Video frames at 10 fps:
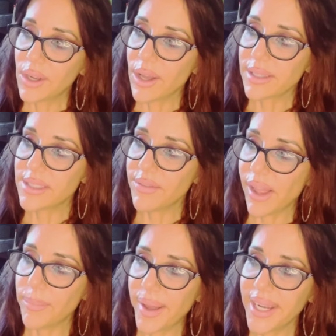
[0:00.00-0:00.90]

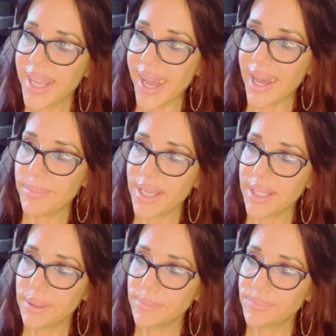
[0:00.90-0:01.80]
develop any
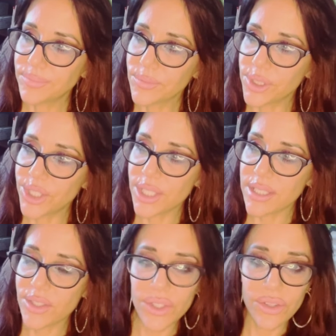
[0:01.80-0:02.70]
habit, which
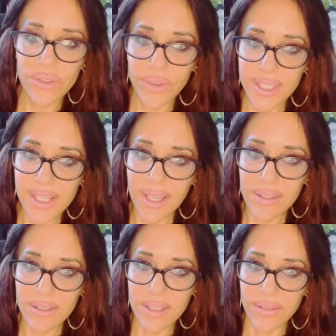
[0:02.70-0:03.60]
is 3
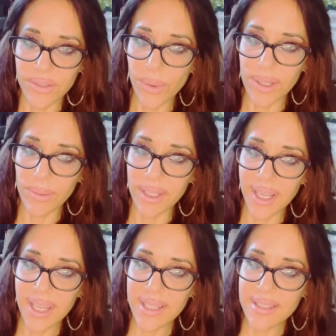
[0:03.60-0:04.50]
cycles of 21
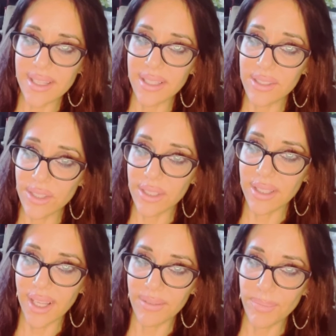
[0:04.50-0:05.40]
days. And it took a
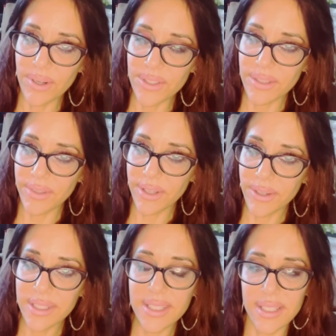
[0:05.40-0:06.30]
lot of
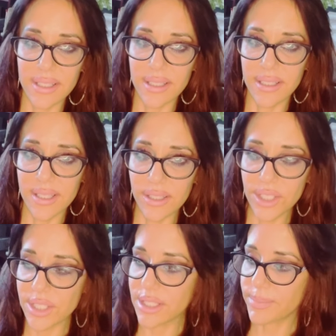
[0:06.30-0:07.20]
perseverance and
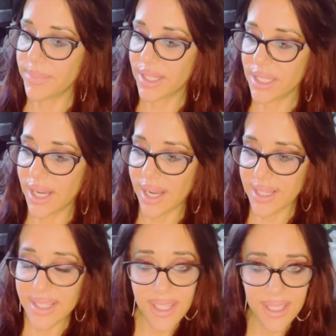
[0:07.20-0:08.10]
diligence, but I
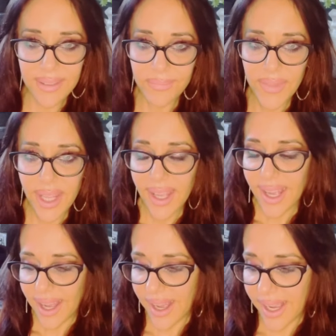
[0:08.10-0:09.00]
did it.
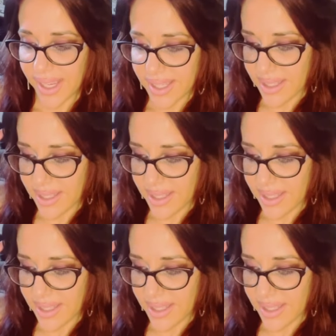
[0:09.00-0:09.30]
I